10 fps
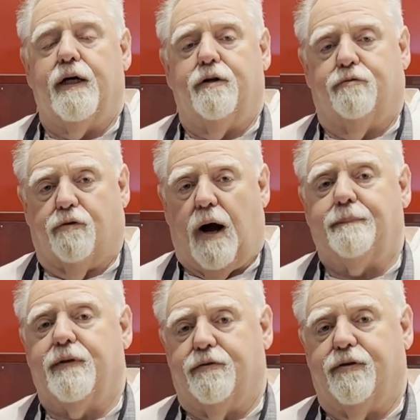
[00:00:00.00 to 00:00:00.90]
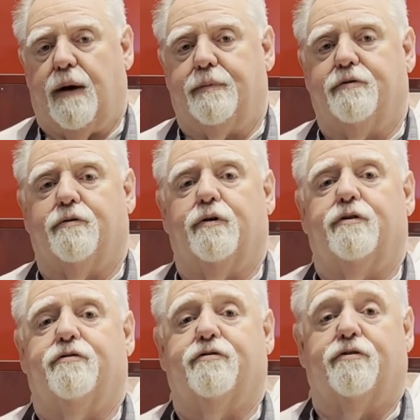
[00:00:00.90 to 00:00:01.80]
drop the temperature and
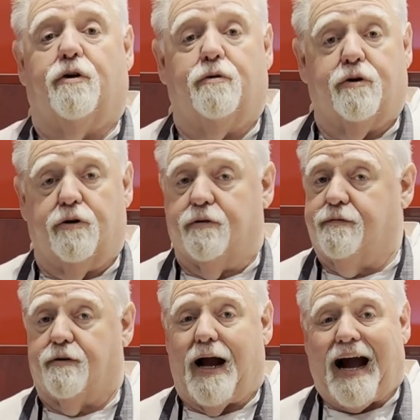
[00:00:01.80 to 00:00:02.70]
slow cook for